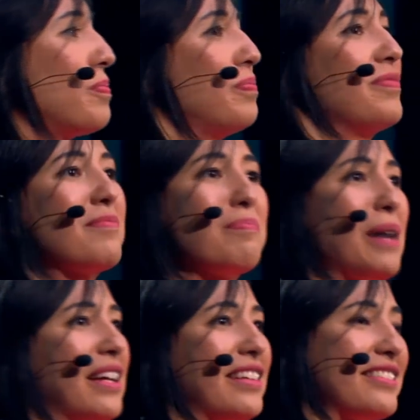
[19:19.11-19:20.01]
by
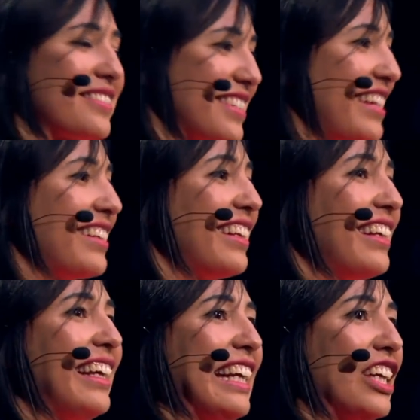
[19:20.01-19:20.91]
standing
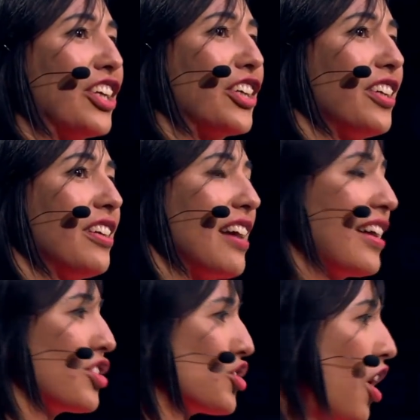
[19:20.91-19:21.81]
here and
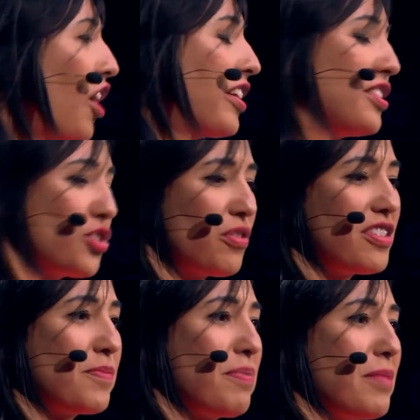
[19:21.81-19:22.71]
talking to these
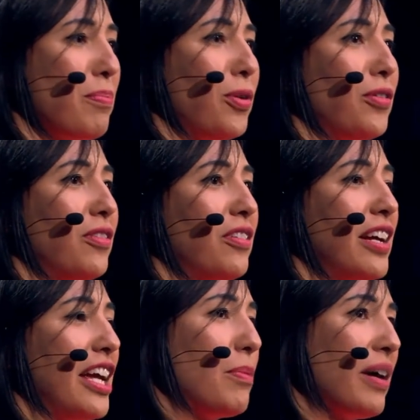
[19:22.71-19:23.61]
people in
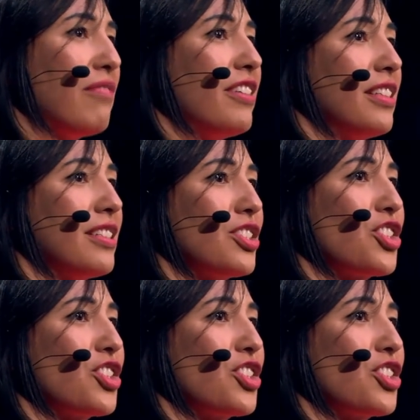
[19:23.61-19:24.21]
my village,